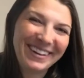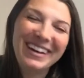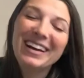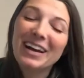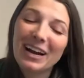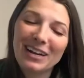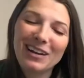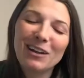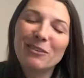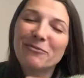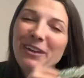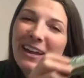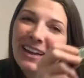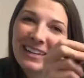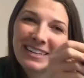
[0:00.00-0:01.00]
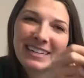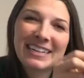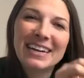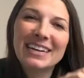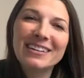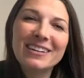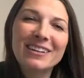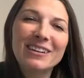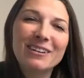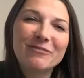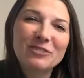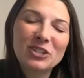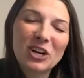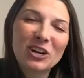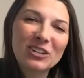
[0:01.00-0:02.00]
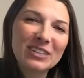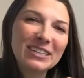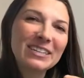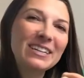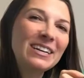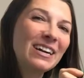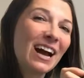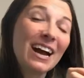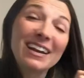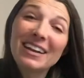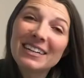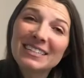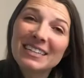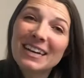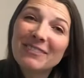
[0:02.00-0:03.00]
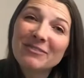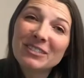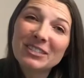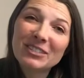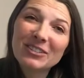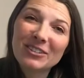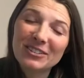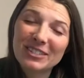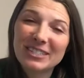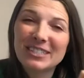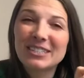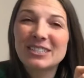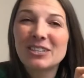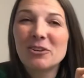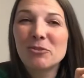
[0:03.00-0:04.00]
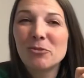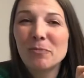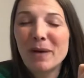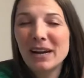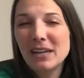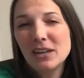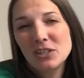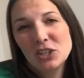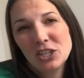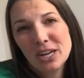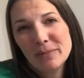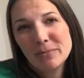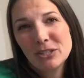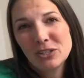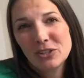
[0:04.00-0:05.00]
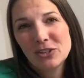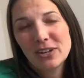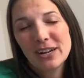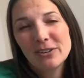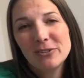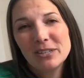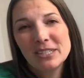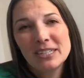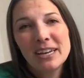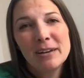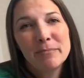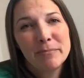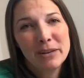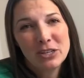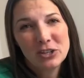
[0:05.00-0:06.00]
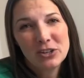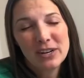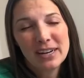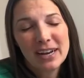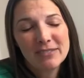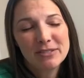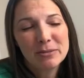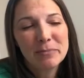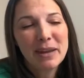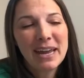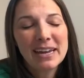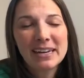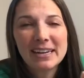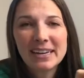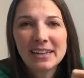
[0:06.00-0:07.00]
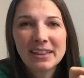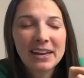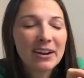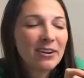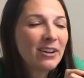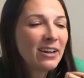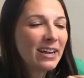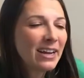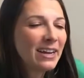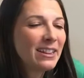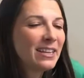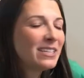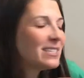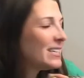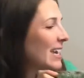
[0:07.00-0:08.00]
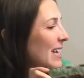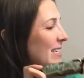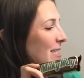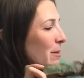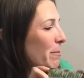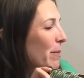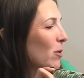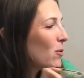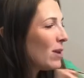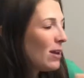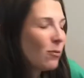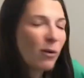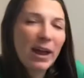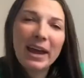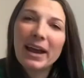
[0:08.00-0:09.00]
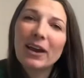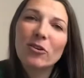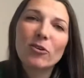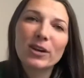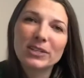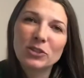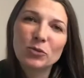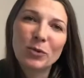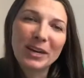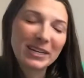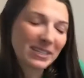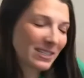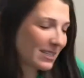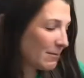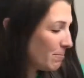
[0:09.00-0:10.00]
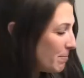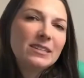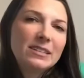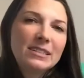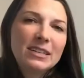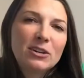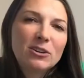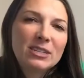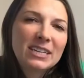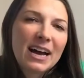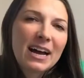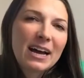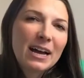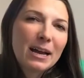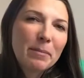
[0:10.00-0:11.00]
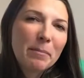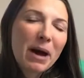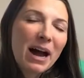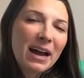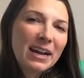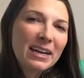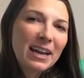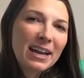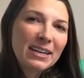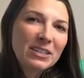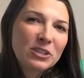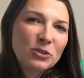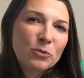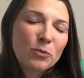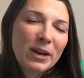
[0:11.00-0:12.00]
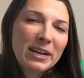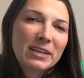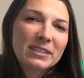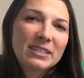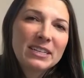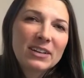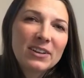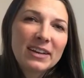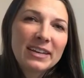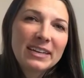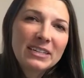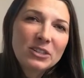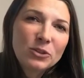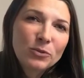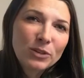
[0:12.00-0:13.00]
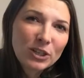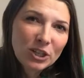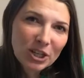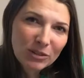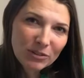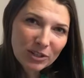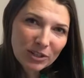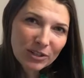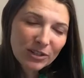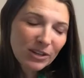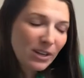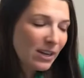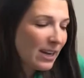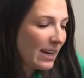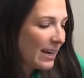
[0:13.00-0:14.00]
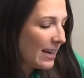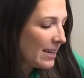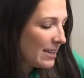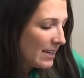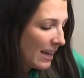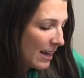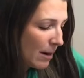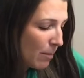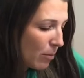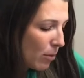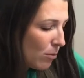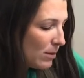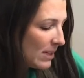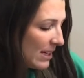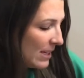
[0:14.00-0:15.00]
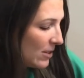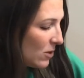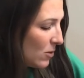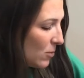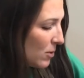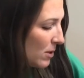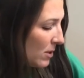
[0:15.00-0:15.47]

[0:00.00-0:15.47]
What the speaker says: I love candy, I love chocolate. I like to have desserts. So my lunchtime dessert, I always make sure I have some candy in there. In this case, a Milky Way or a Twix. Dinner time, I like to wait until I get to a shelter. And again, a protein source.